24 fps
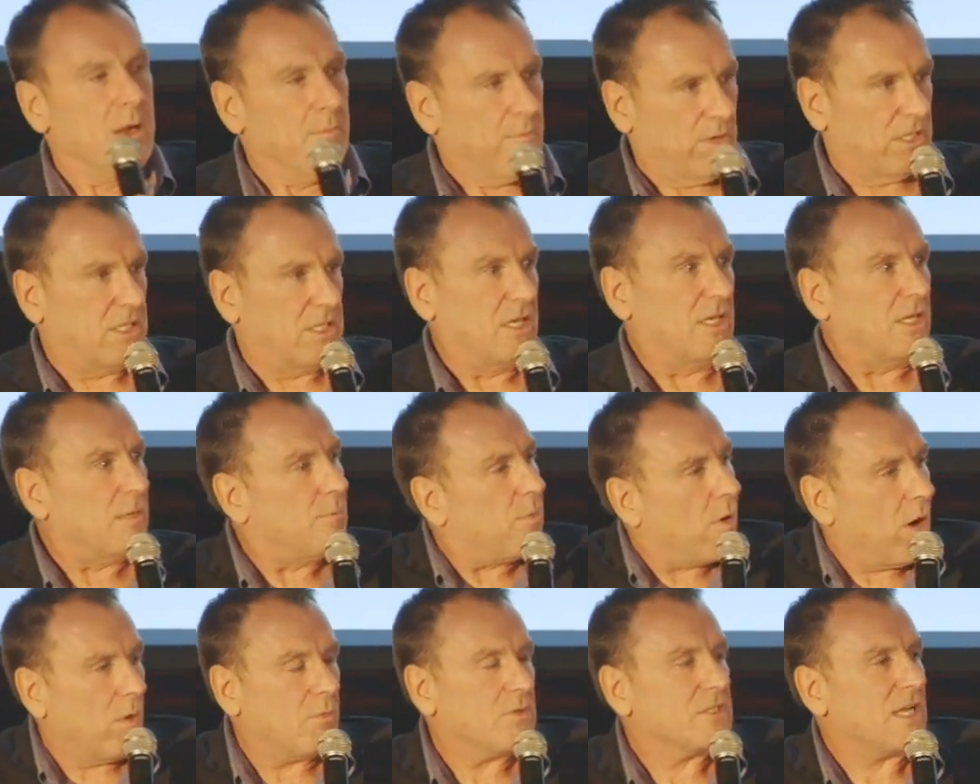But the other
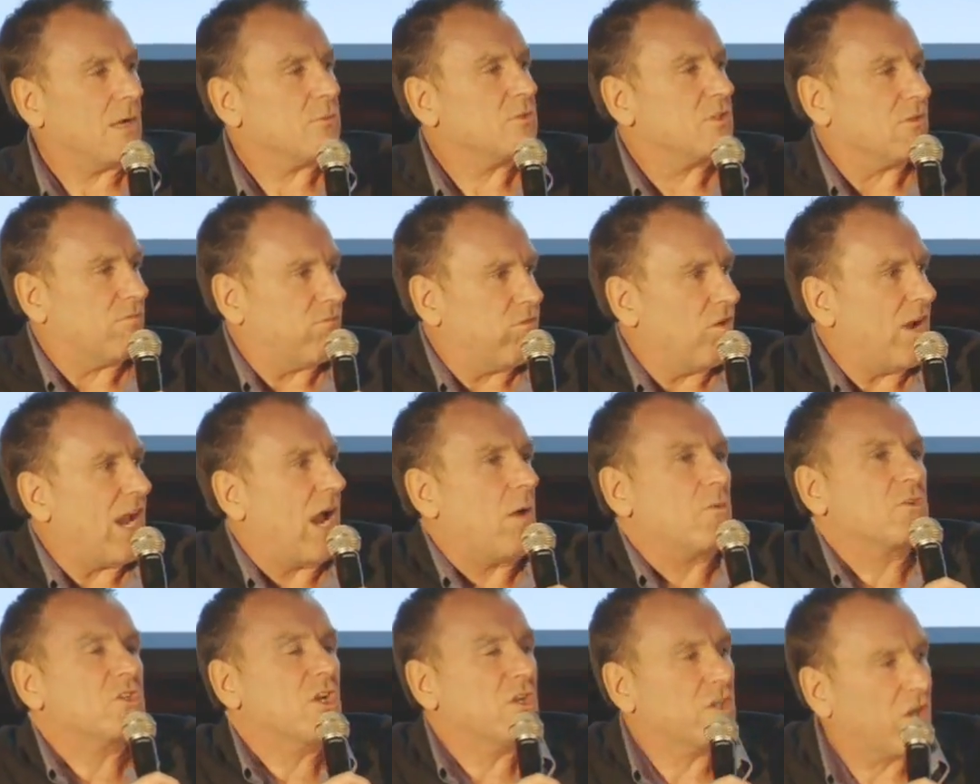part was I was afraid,
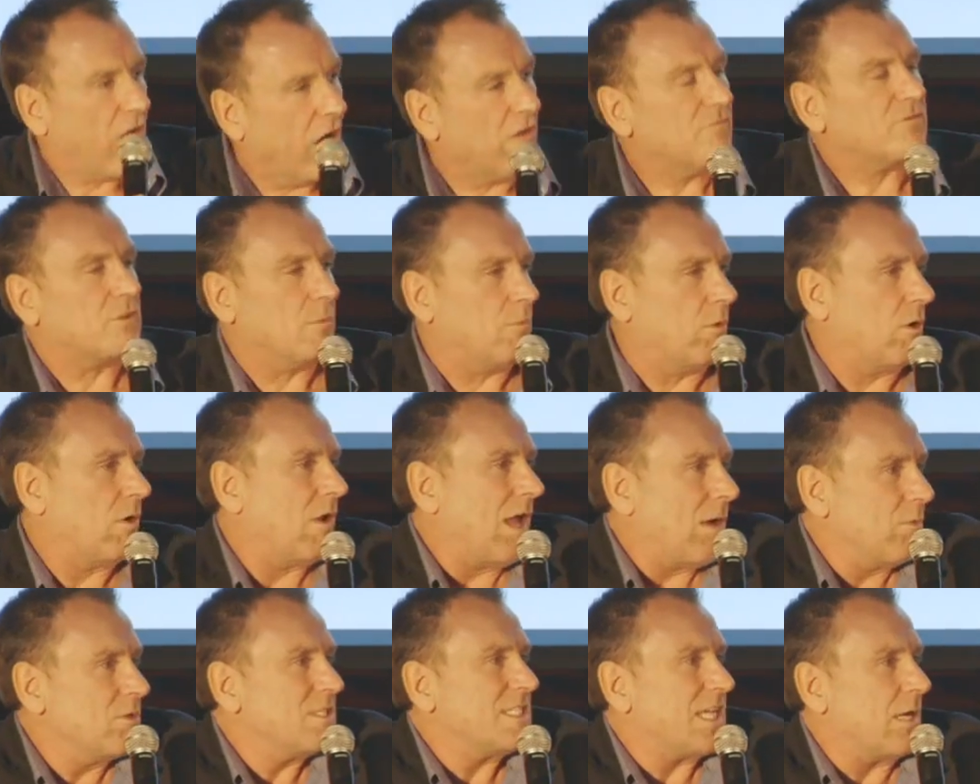I was uncomfortable.
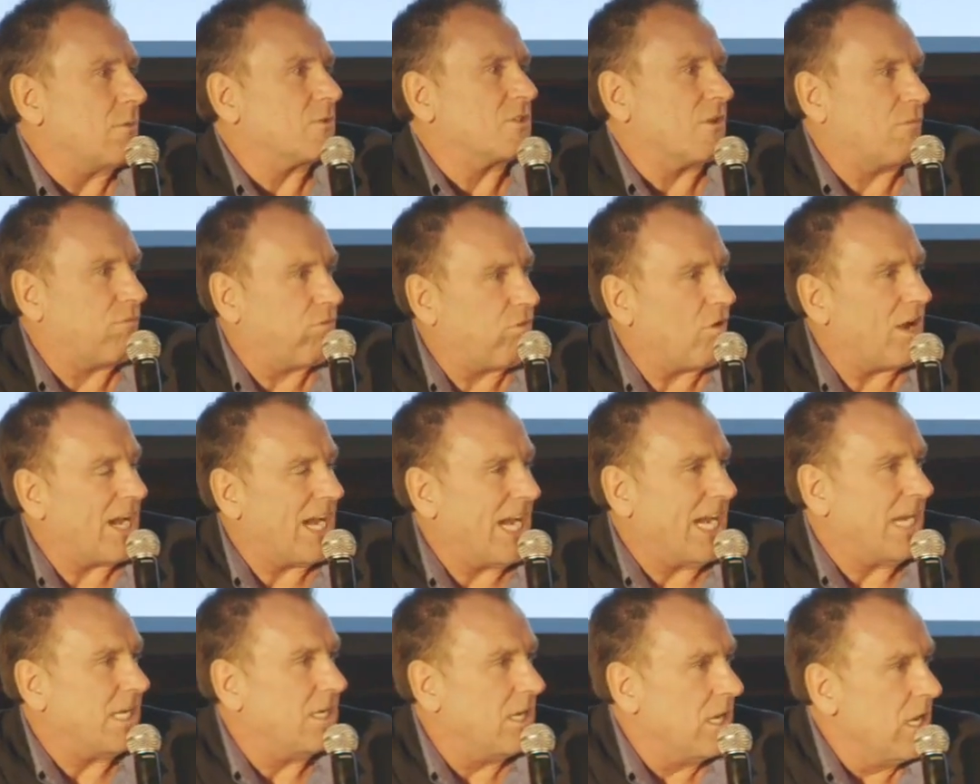I wouldn't say I was
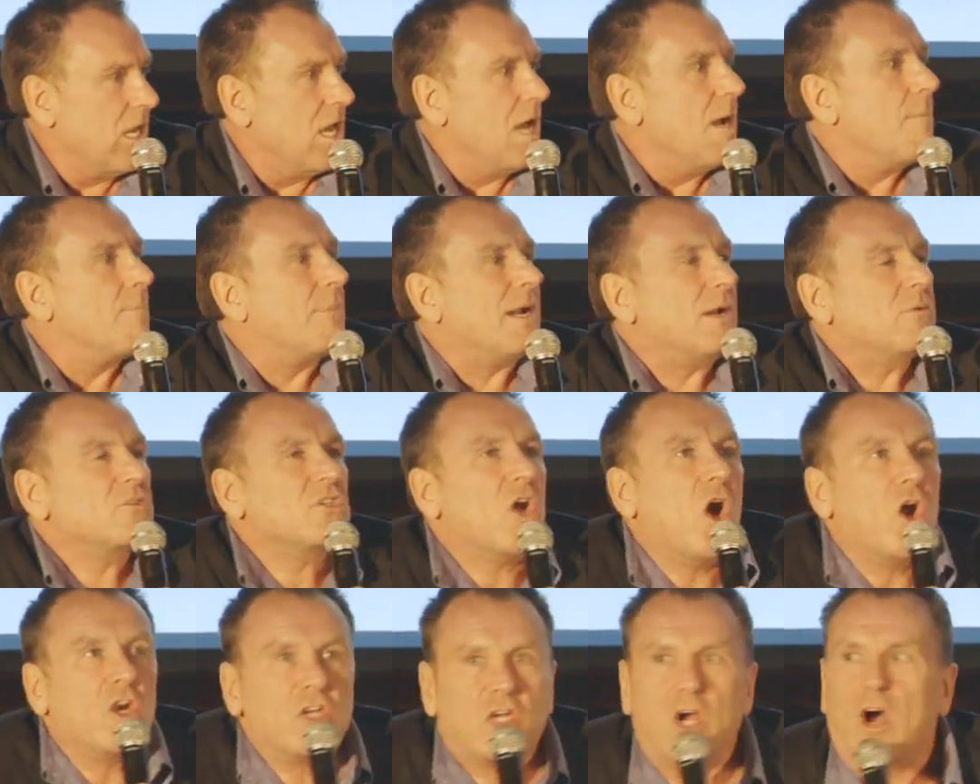afraid, but I was
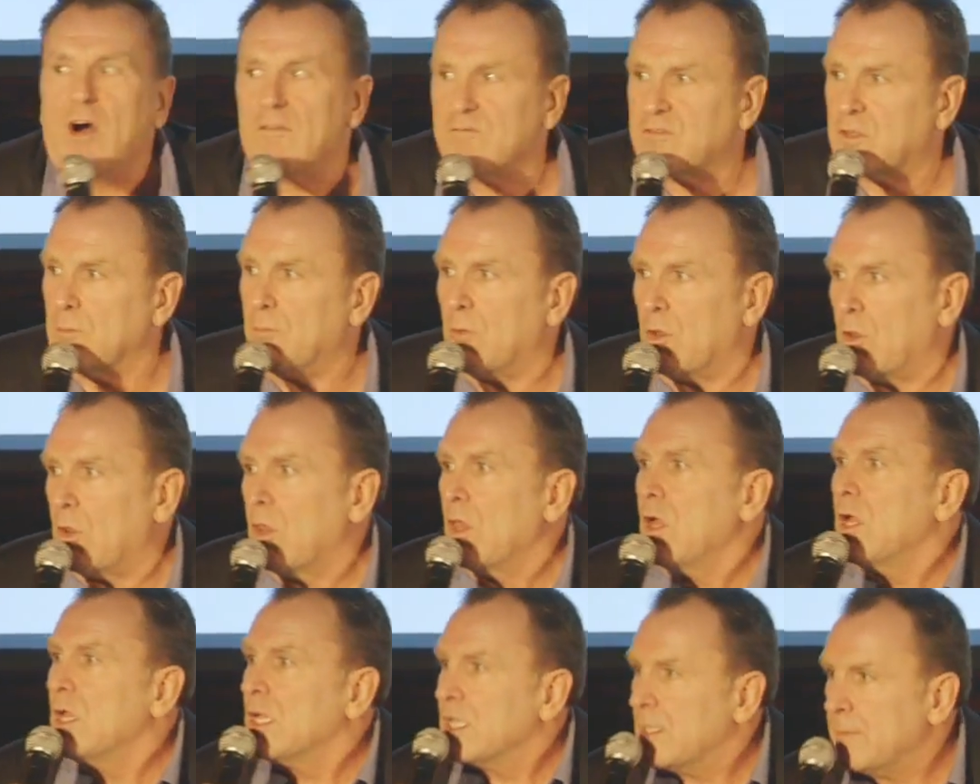uncomfortable
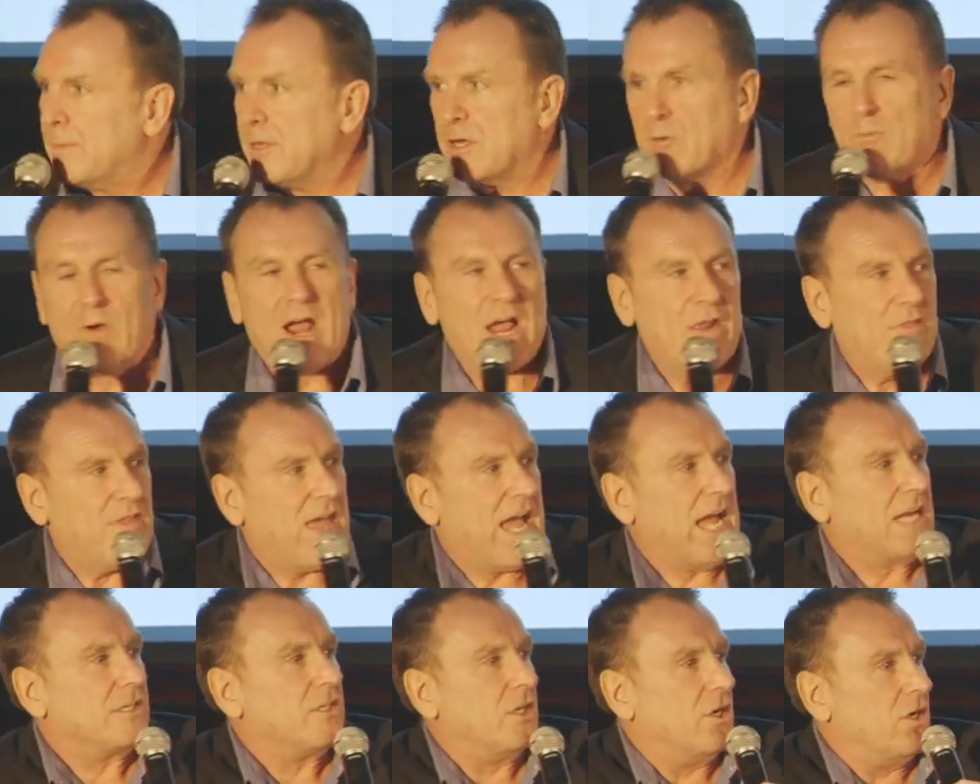to be around
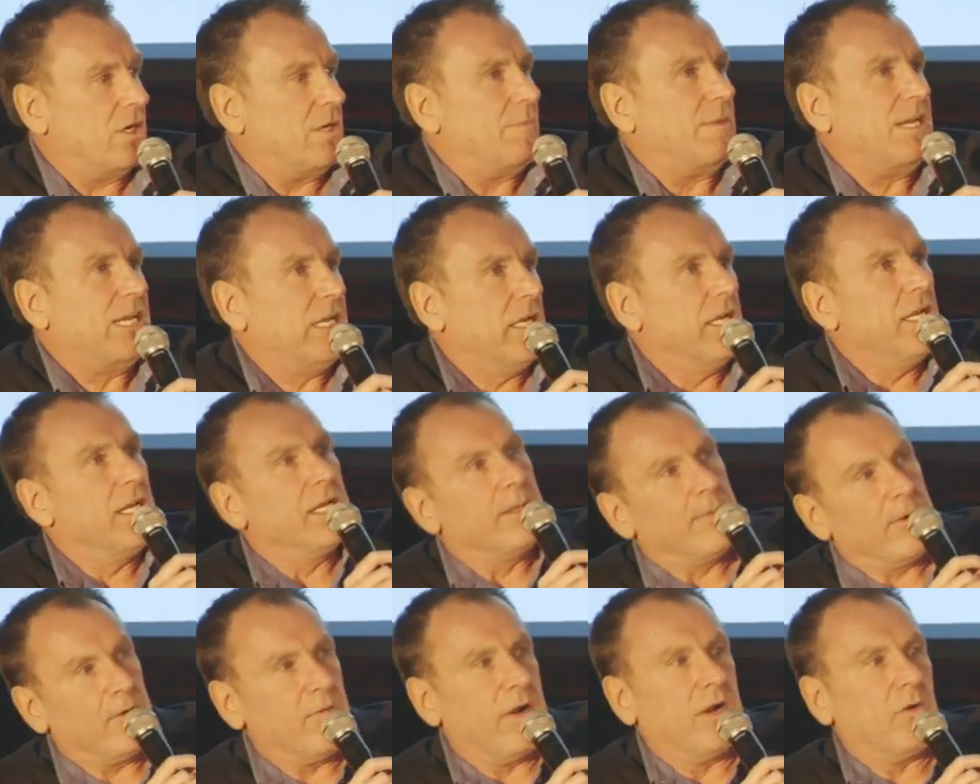that. You know what I mean?
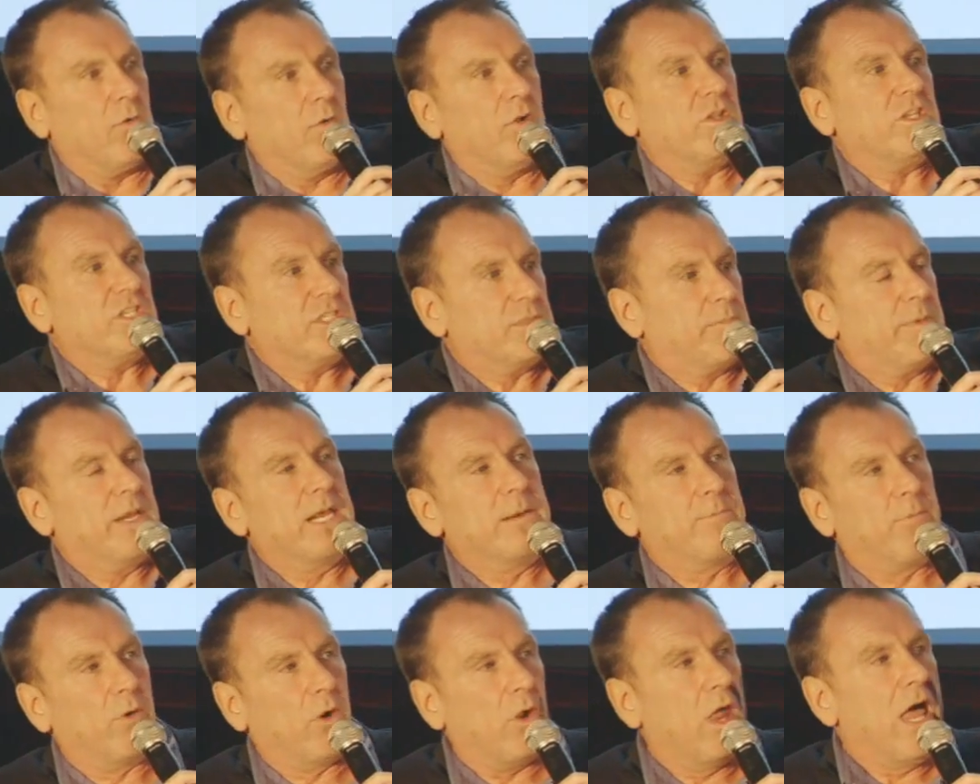To be around all these
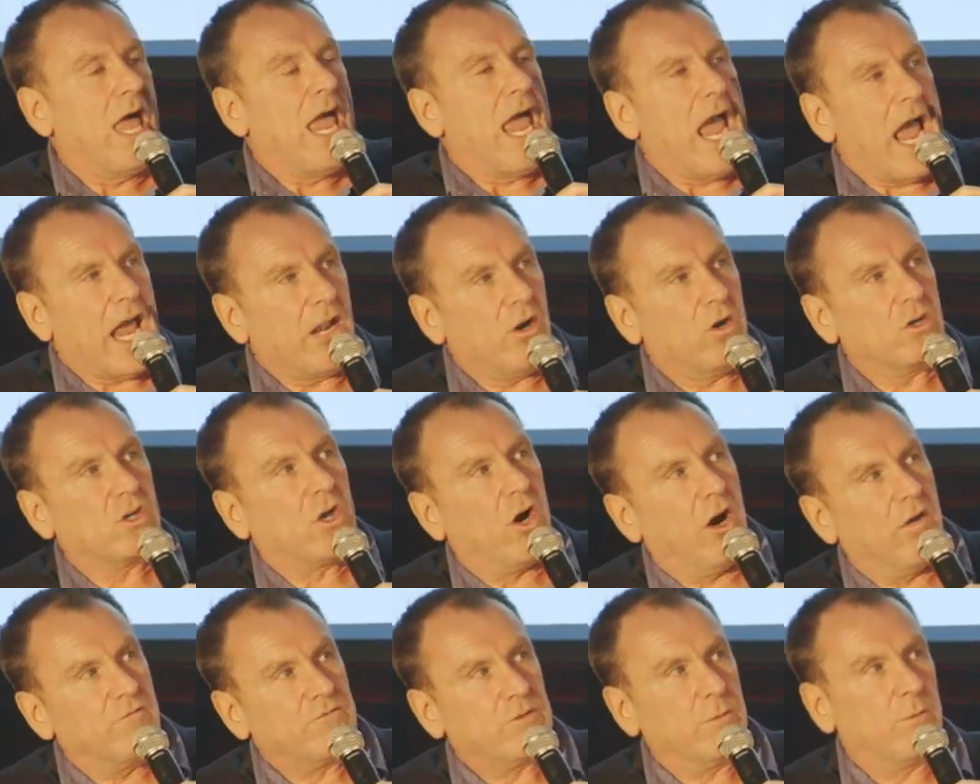people and
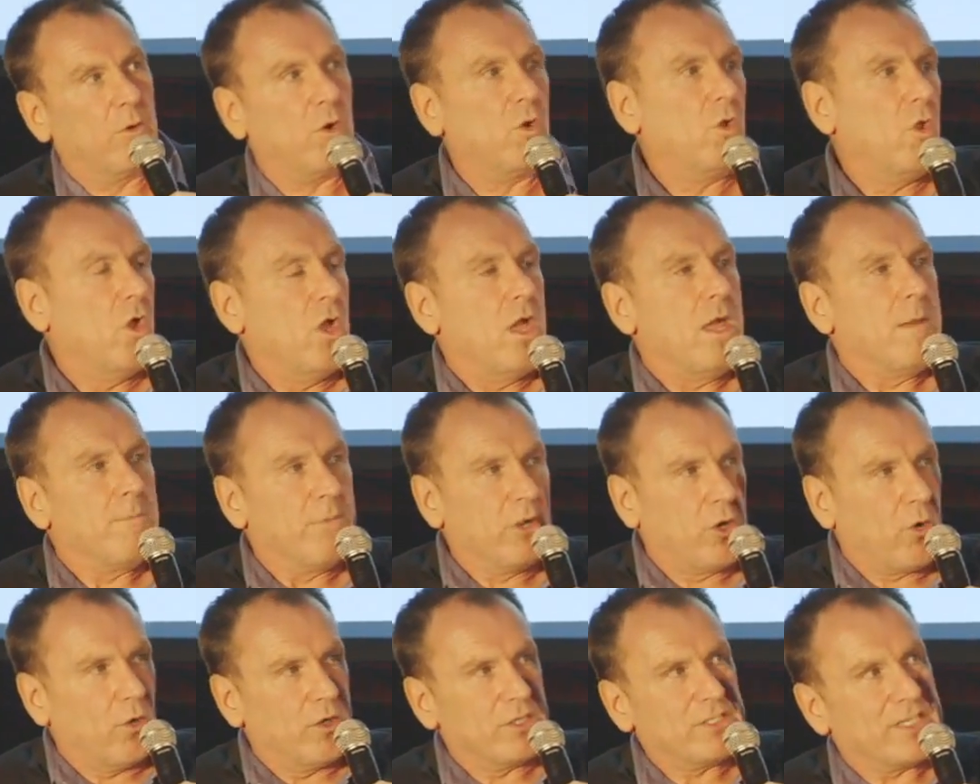uncomfortable
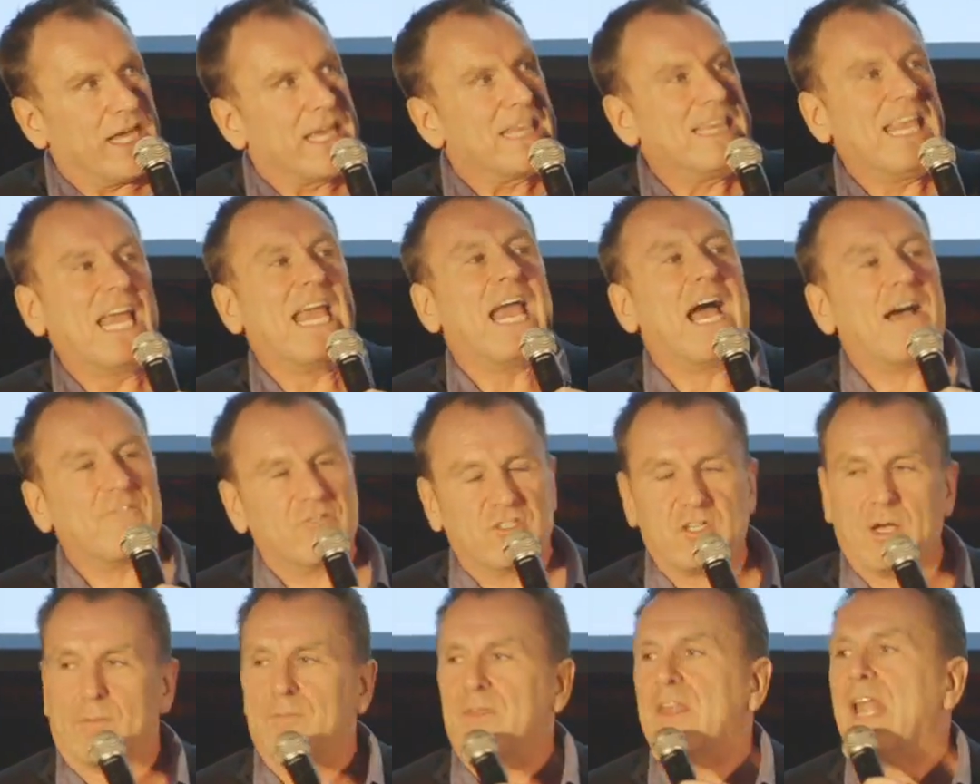because they have
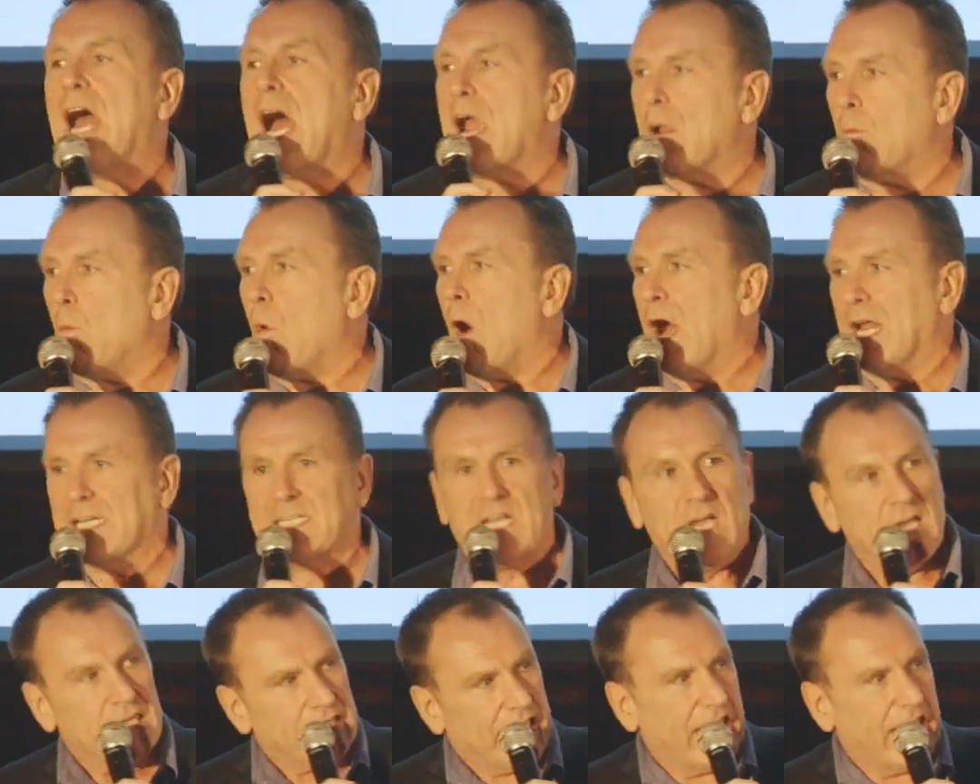something I want.